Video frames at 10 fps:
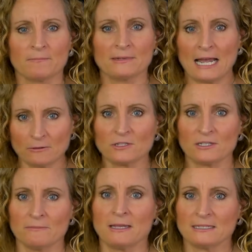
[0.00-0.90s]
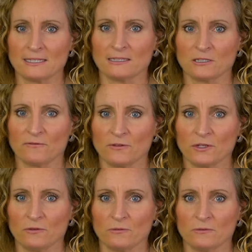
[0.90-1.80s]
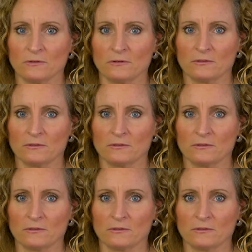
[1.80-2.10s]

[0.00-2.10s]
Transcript: Now it's going to make sense for you.